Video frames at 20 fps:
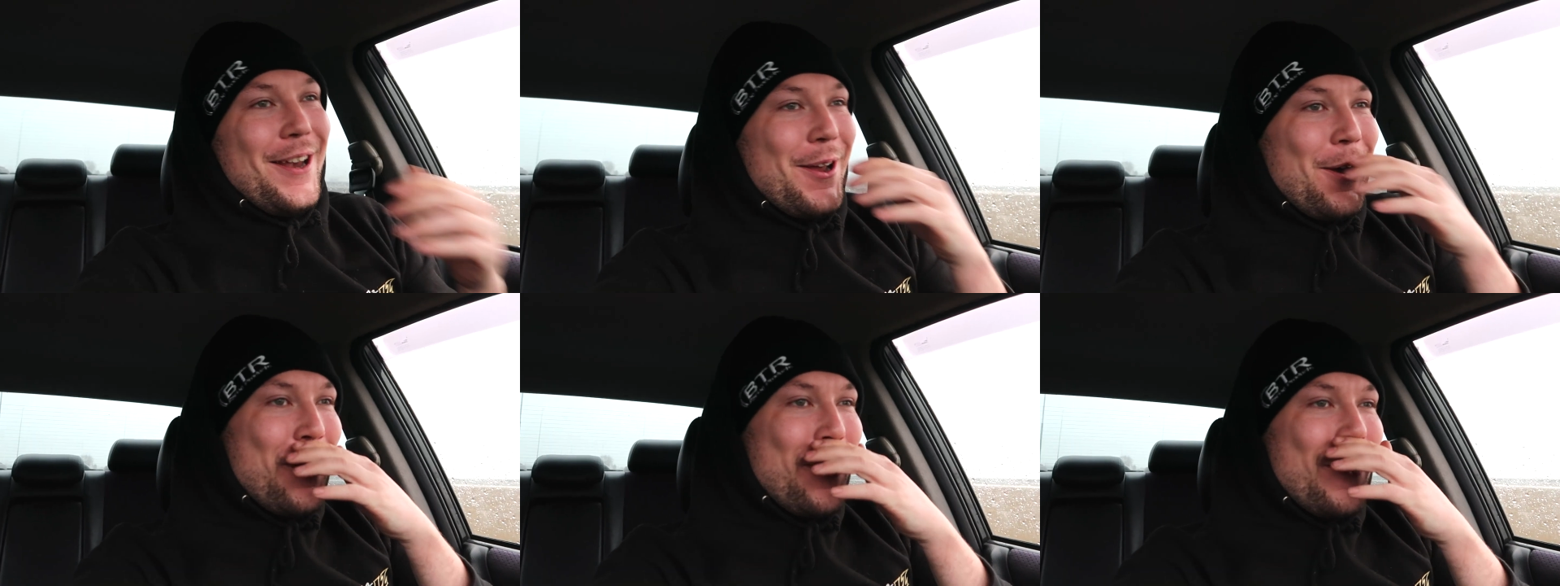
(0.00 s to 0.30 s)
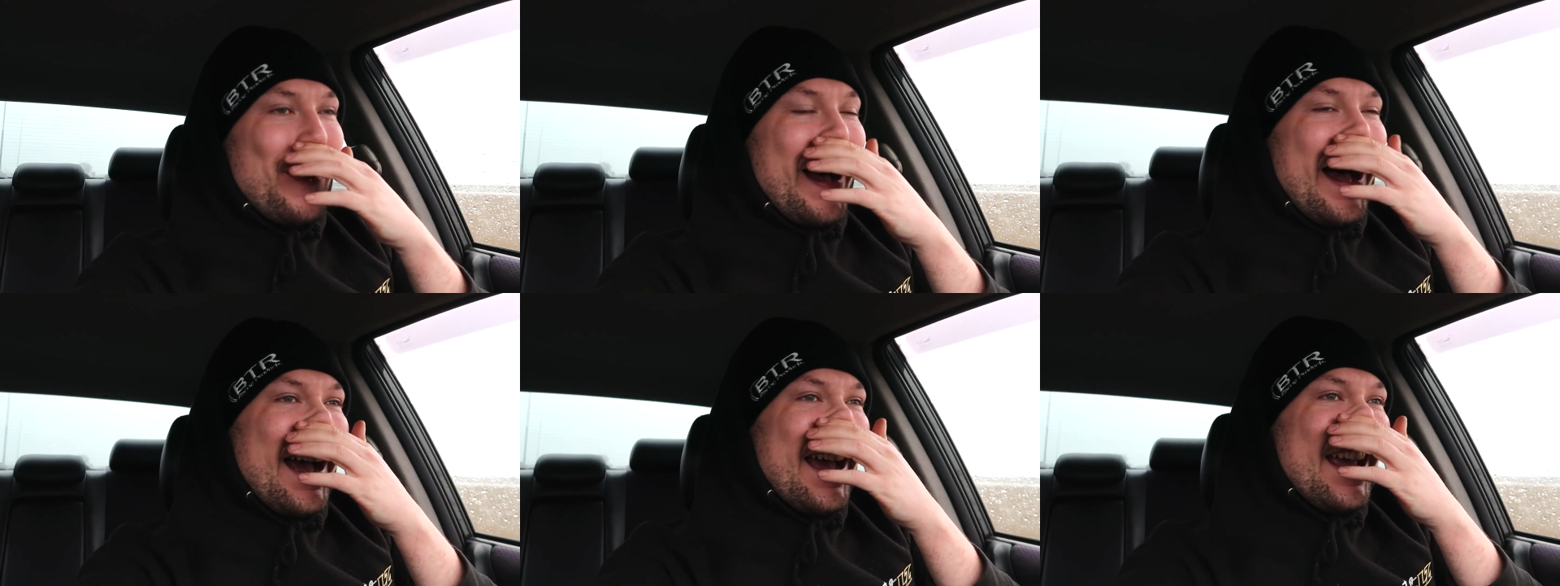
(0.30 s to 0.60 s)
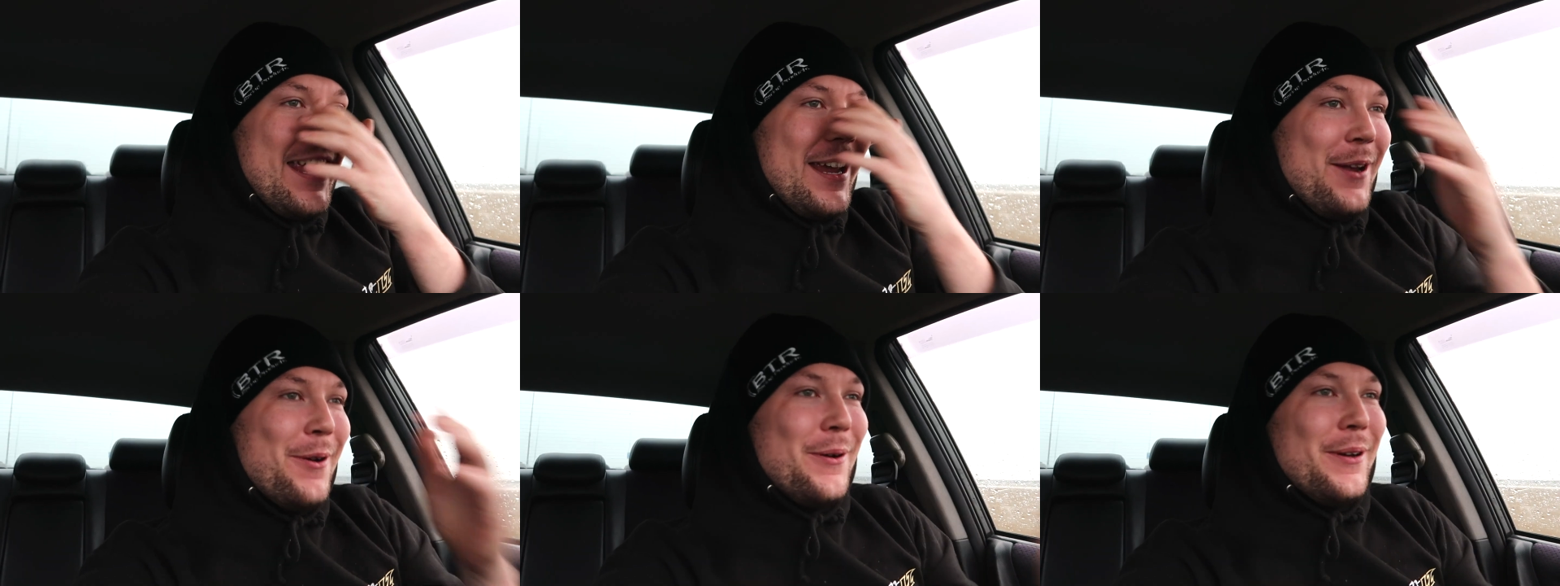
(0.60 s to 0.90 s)
know
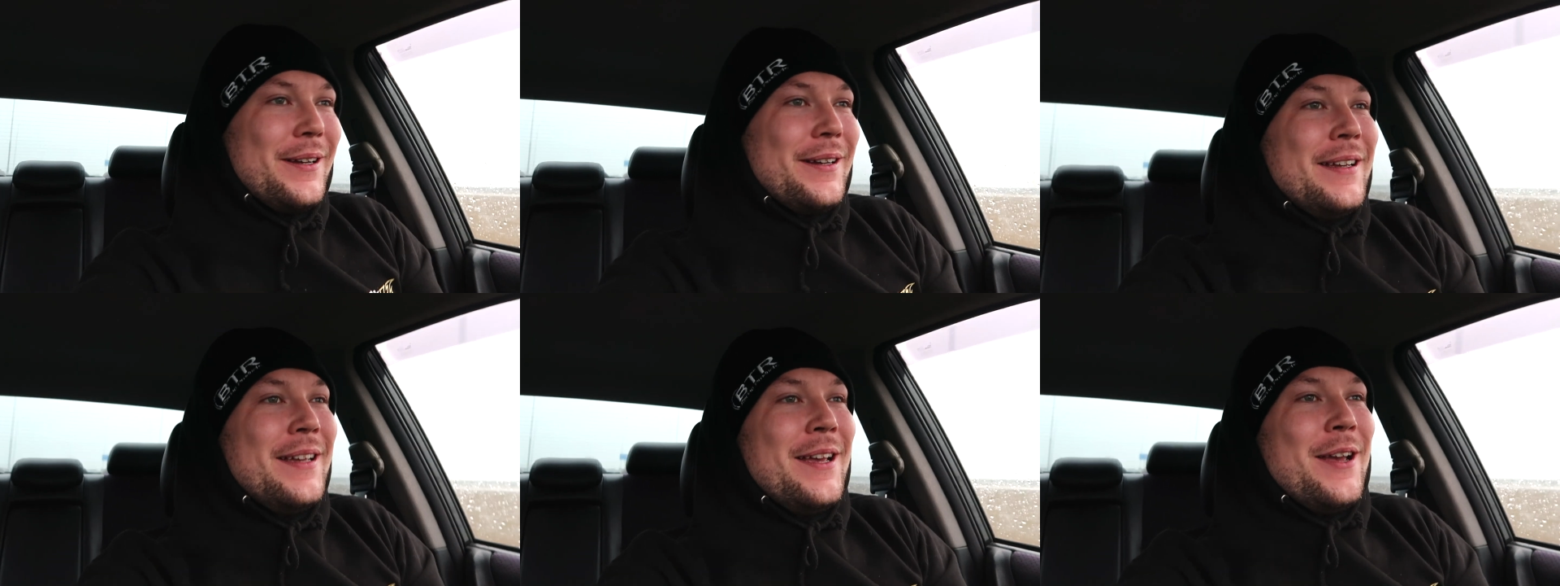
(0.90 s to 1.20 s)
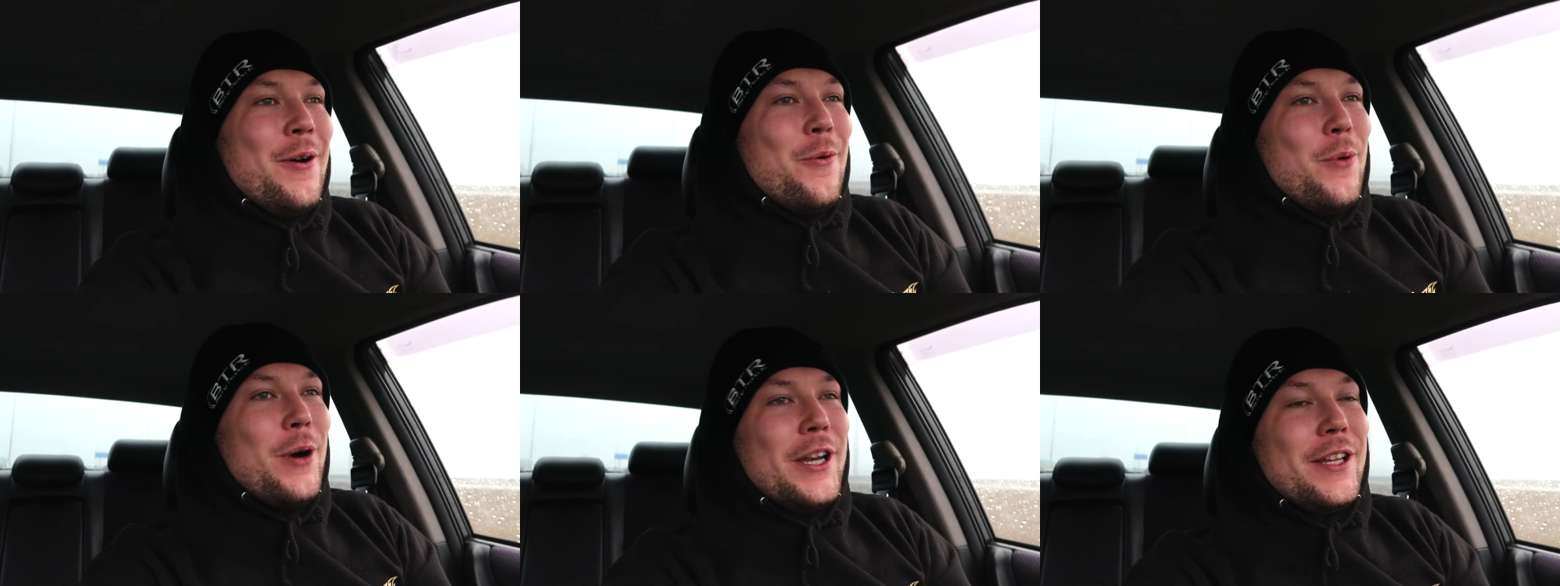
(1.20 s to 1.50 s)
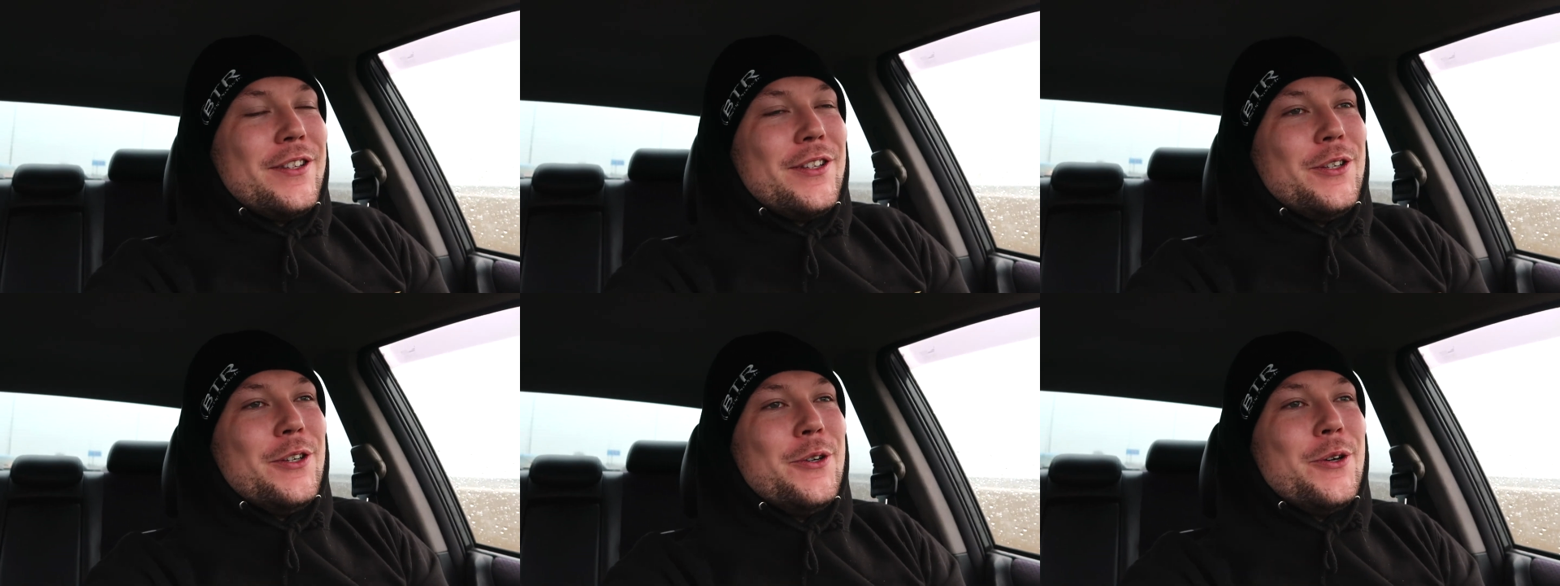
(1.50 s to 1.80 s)
I
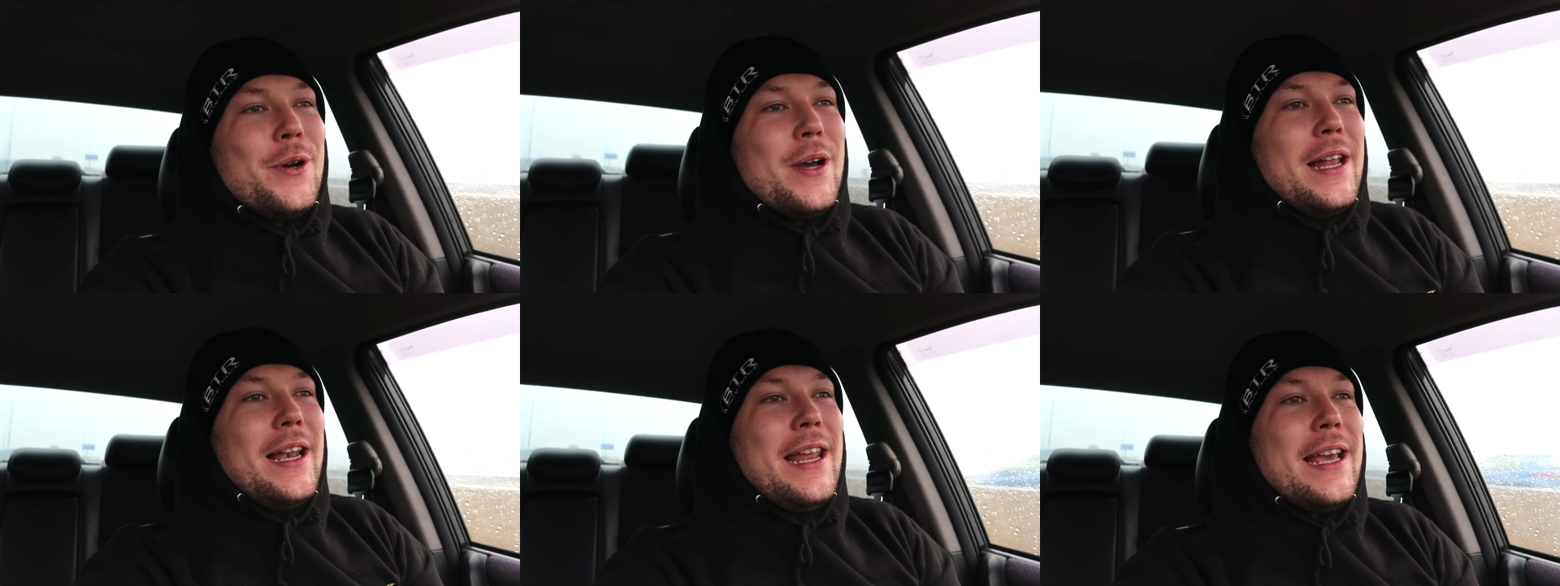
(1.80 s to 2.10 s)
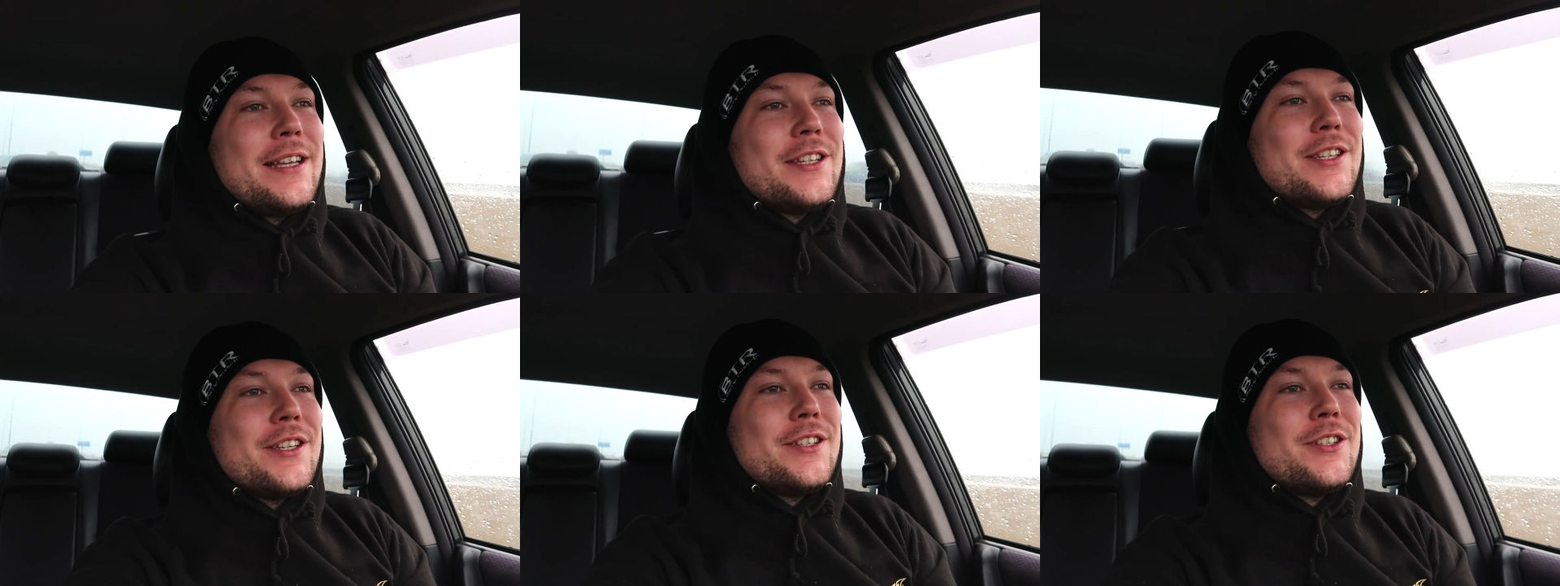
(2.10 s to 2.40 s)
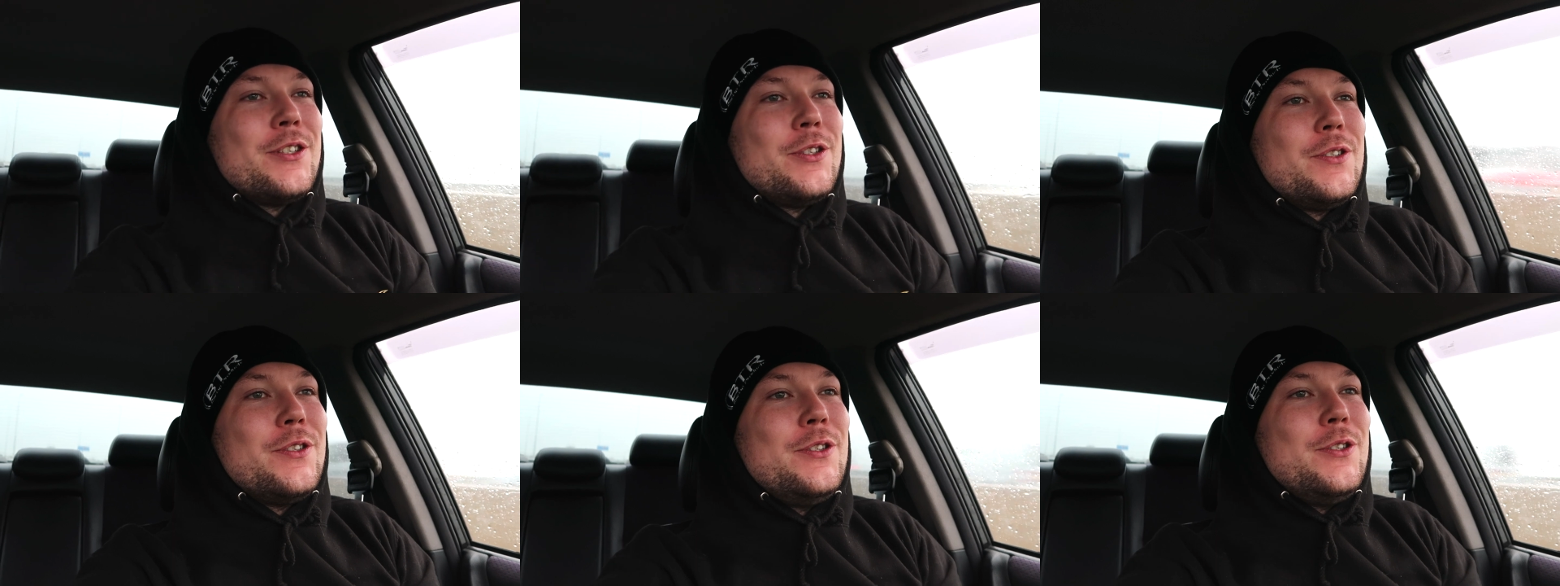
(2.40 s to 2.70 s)
wanted to do a Lexus